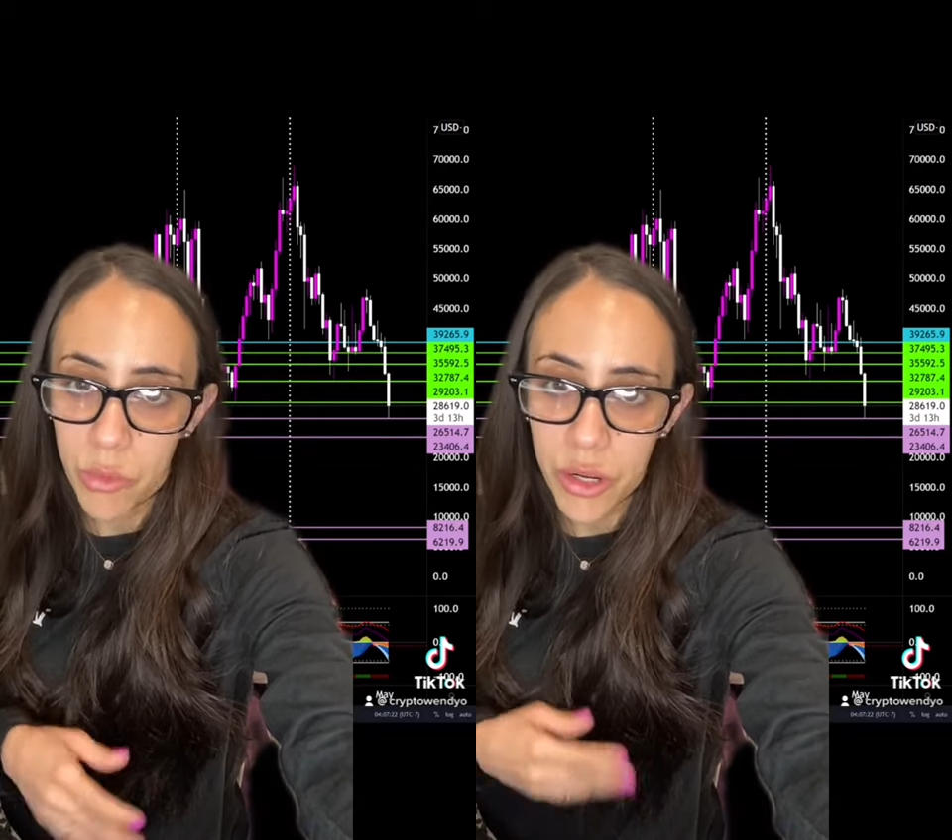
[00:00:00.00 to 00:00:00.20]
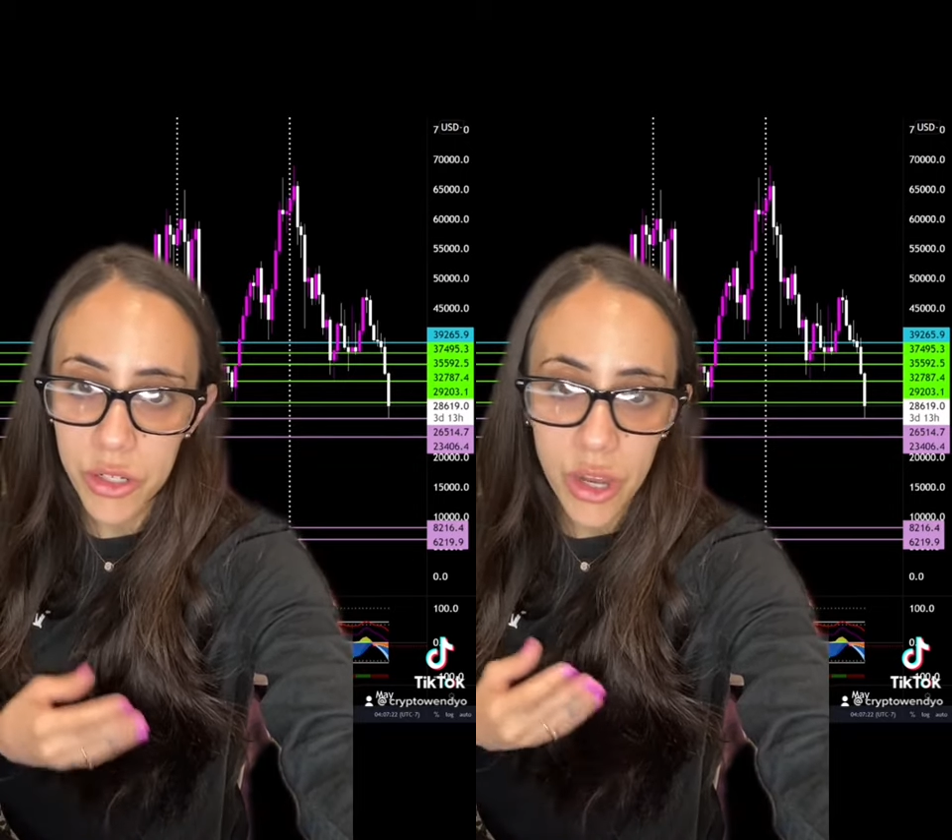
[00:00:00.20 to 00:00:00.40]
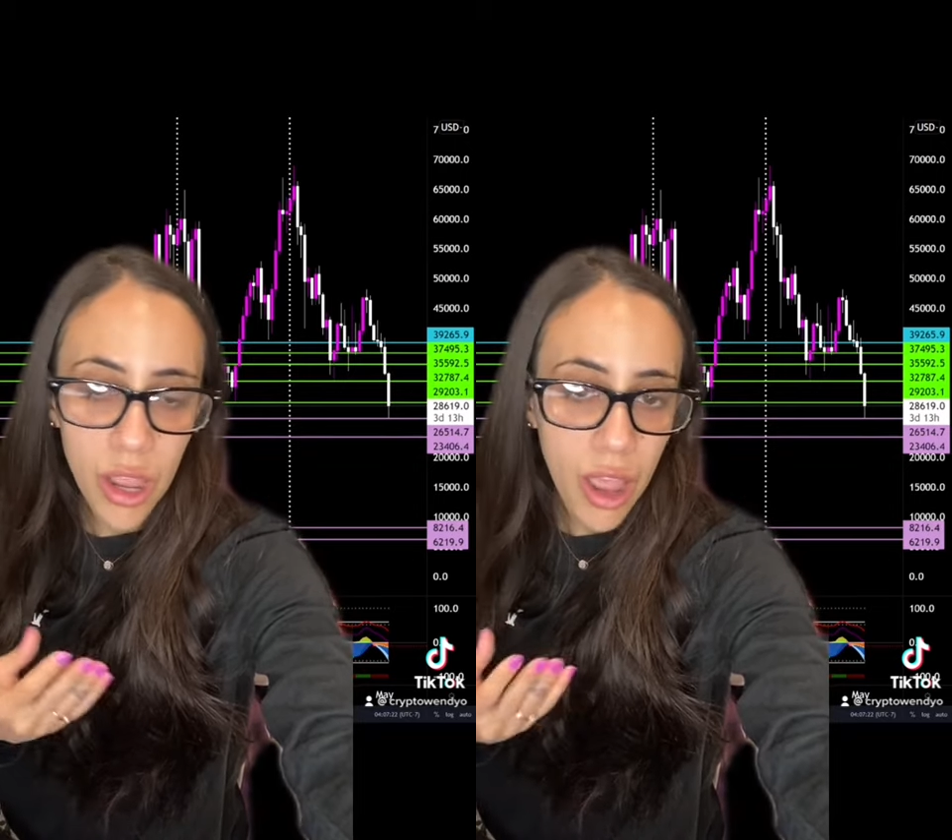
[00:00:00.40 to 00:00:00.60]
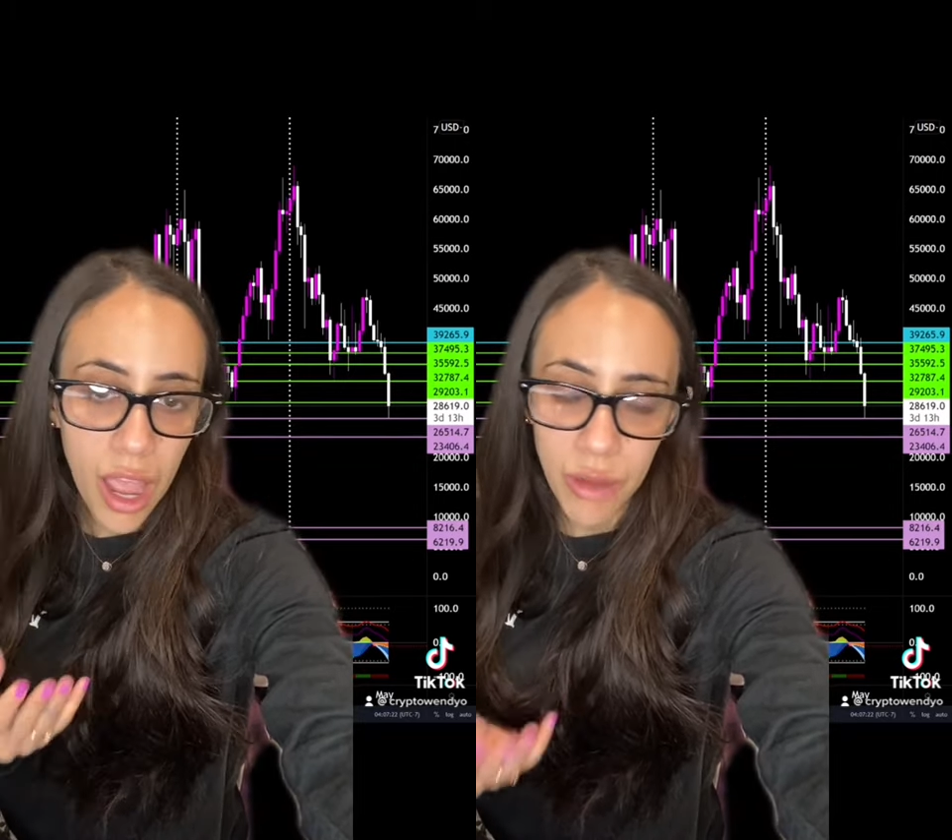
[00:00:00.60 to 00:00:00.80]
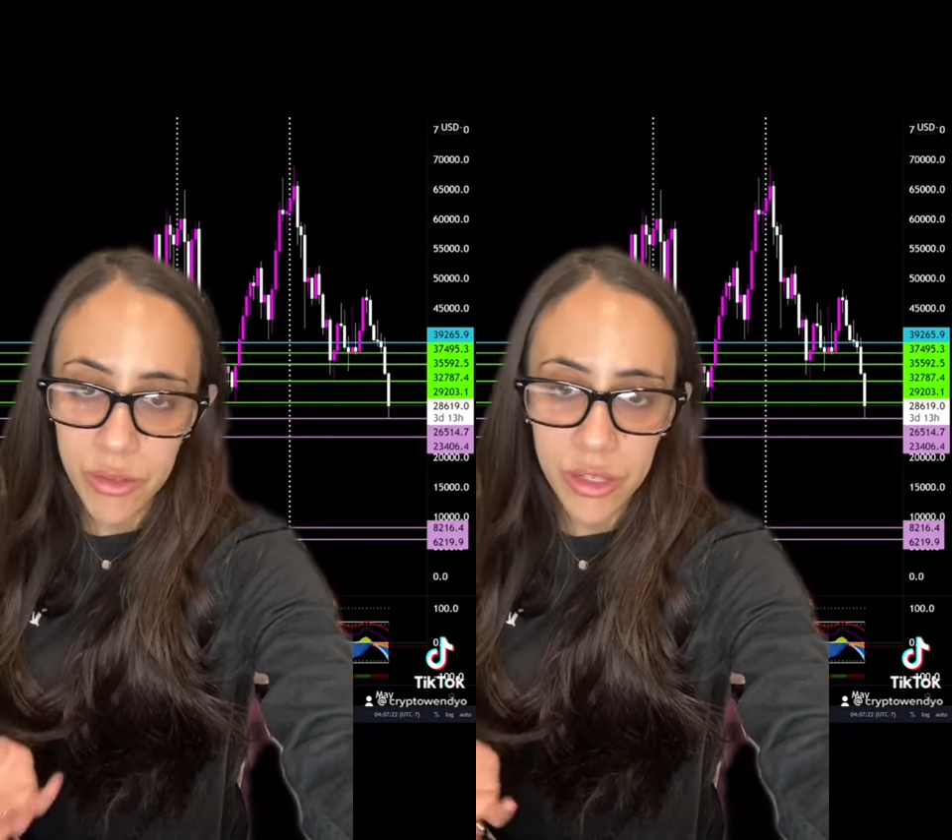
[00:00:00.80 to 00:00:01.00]
which
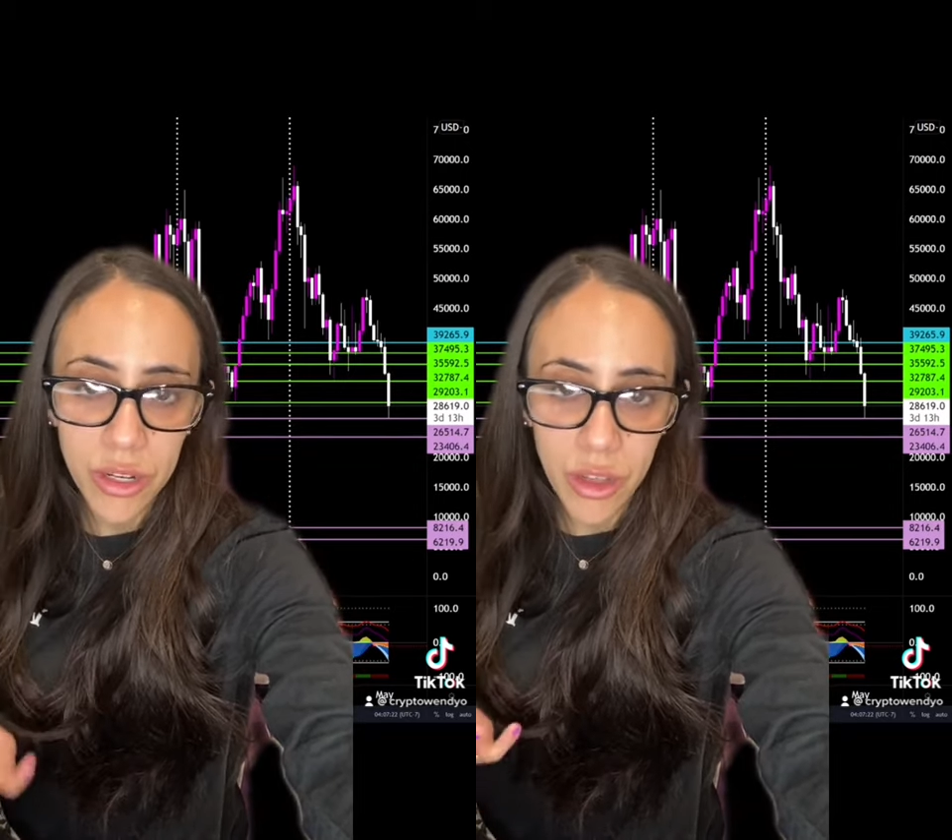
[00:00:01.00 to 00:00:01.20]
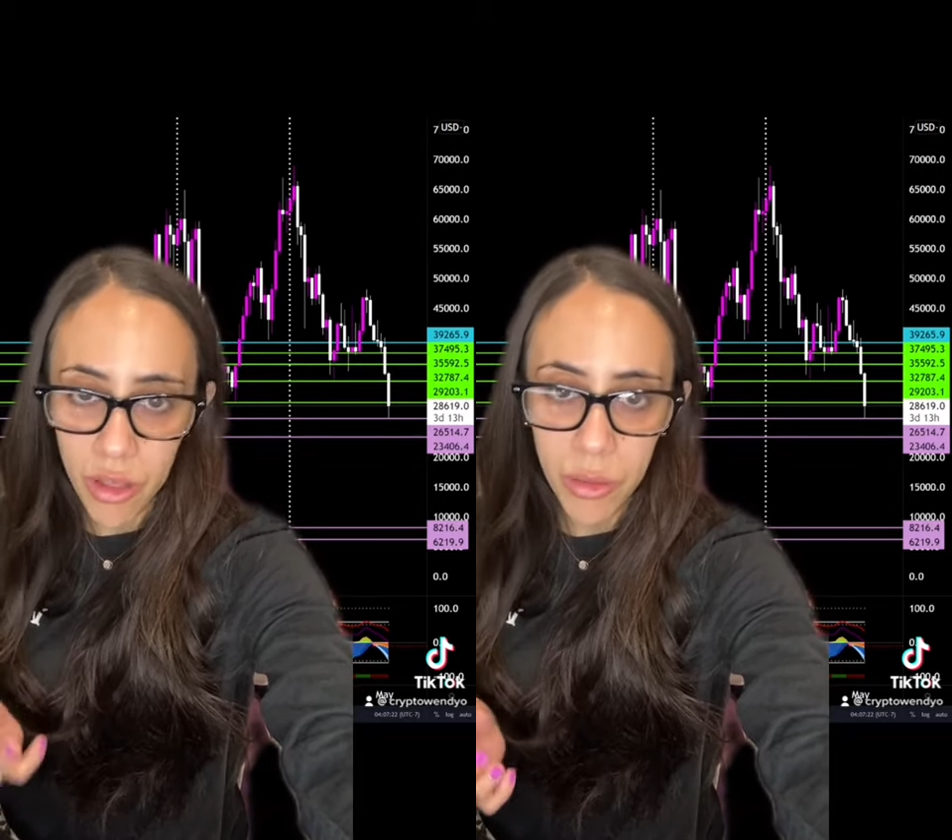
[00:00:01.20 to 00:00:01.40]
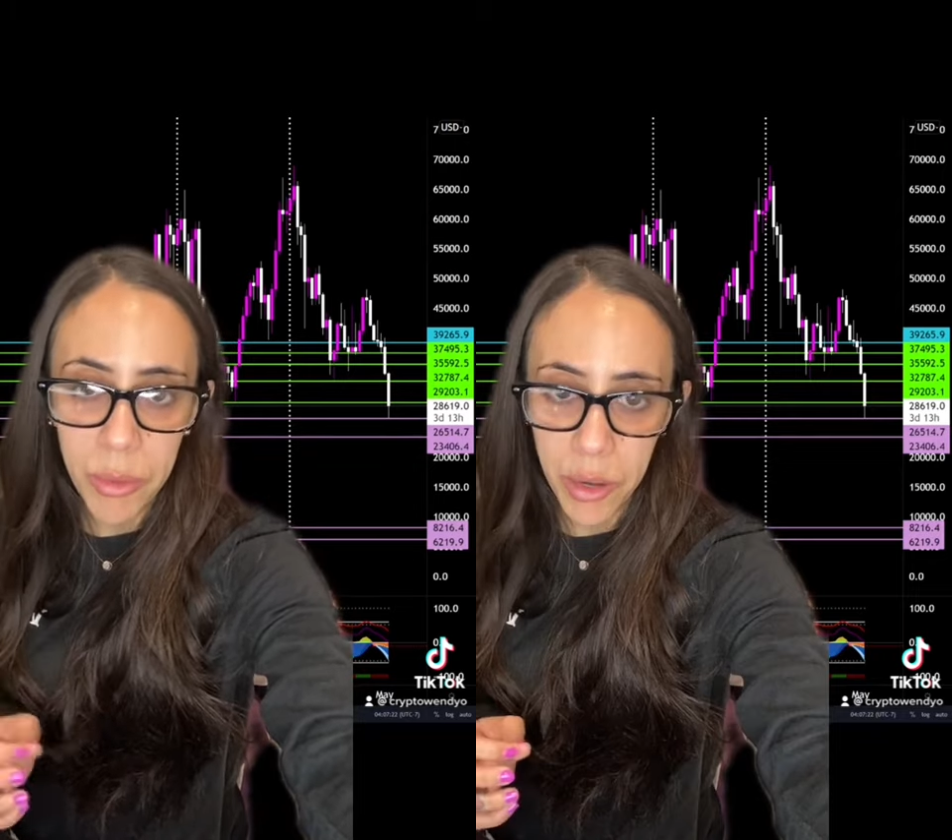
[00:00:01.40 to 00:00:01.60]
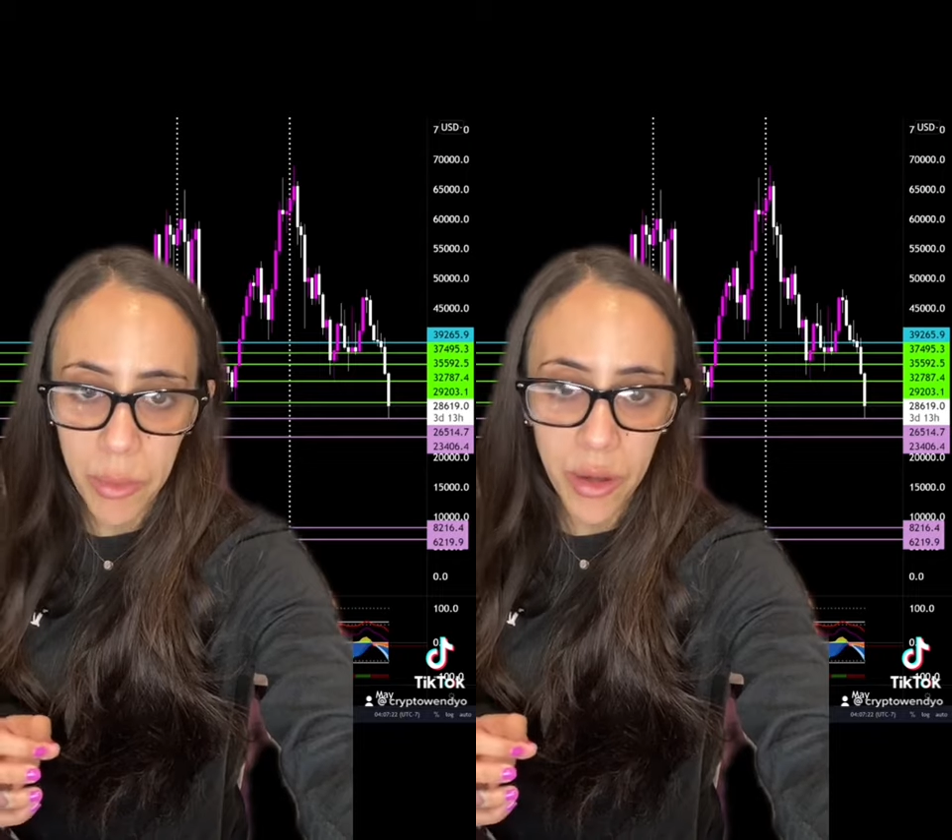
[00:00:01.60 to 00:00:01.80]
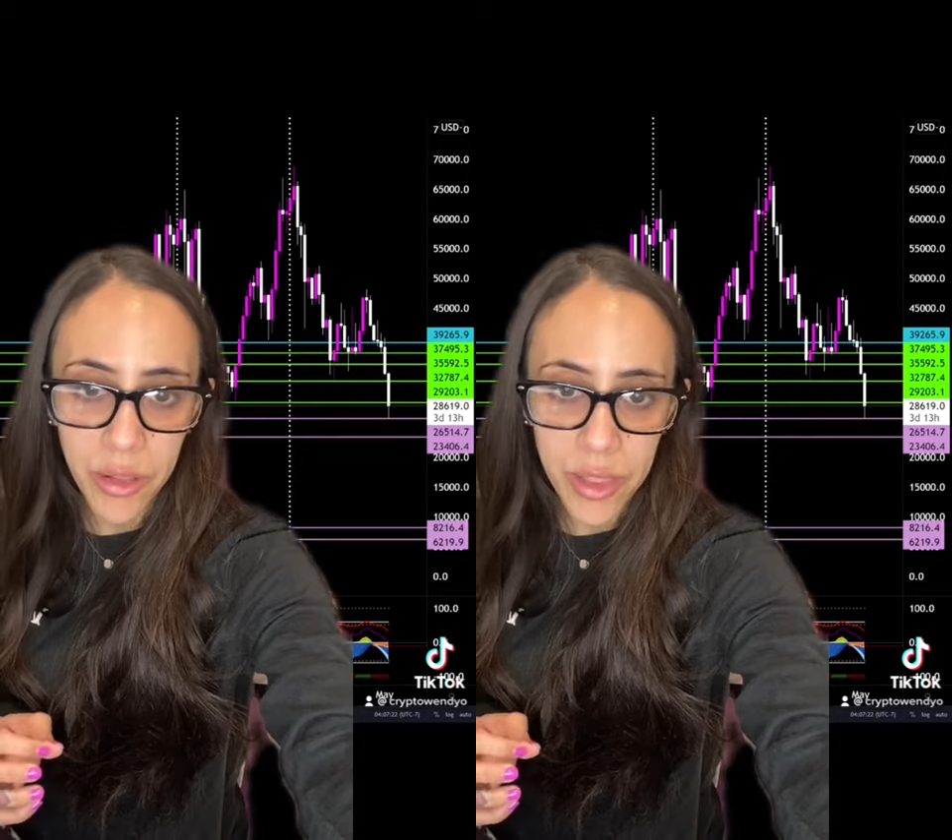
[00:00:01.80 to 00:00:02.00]
I was going to call a bear
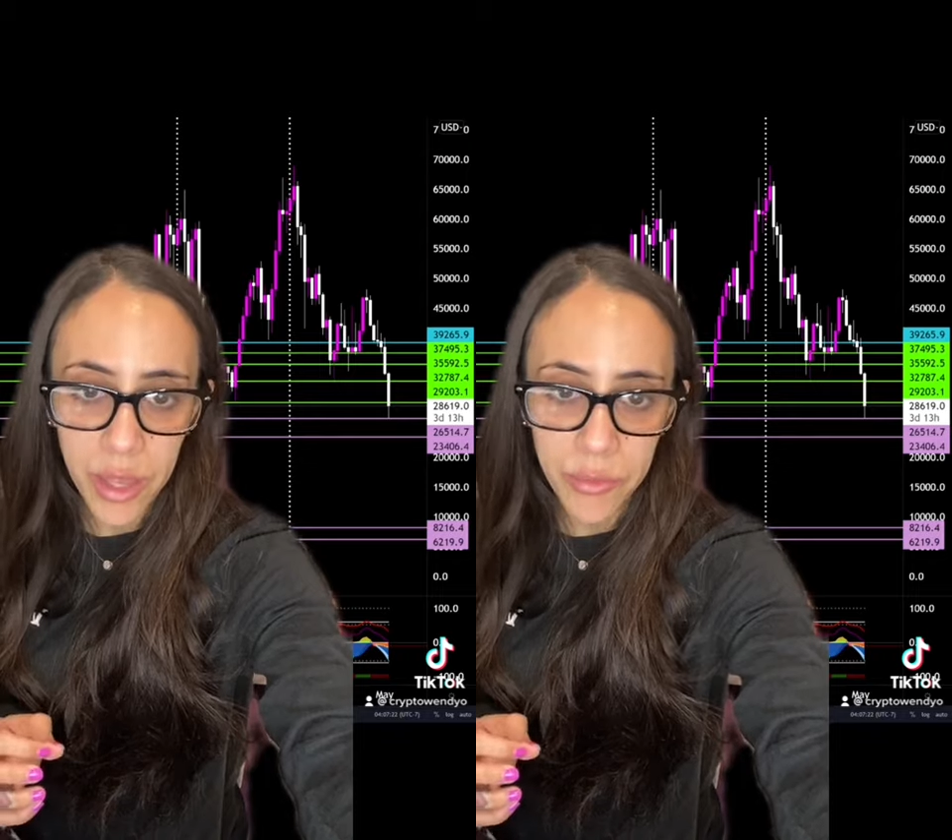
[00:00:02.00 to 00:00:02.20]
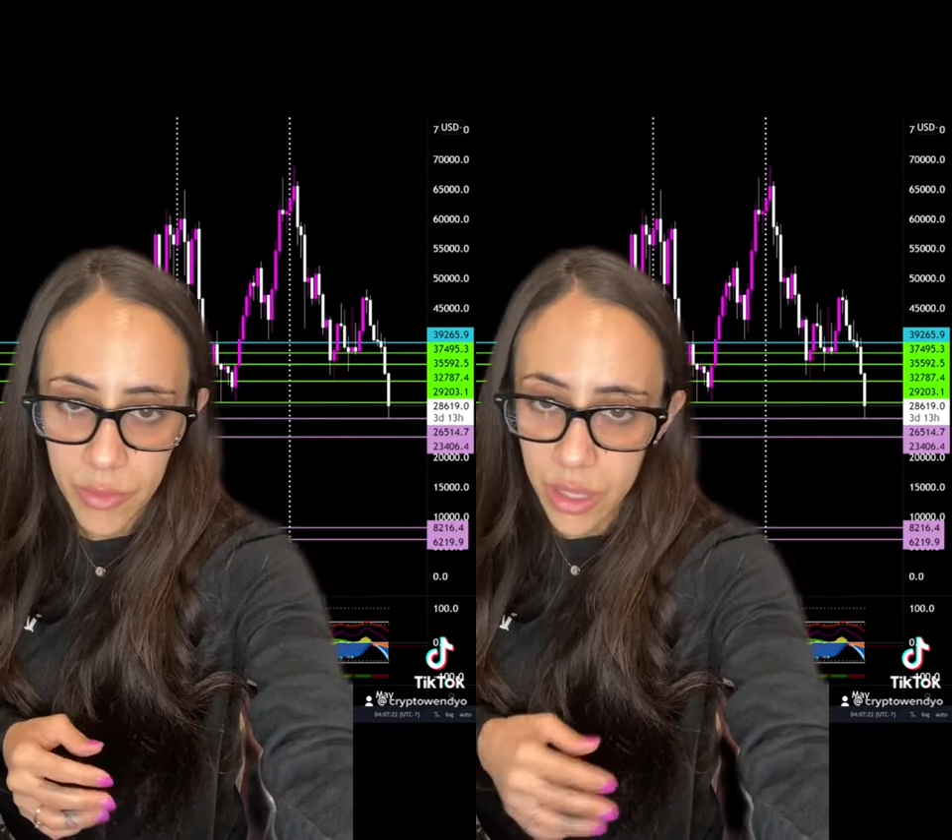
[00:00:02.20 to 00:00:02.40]
market then.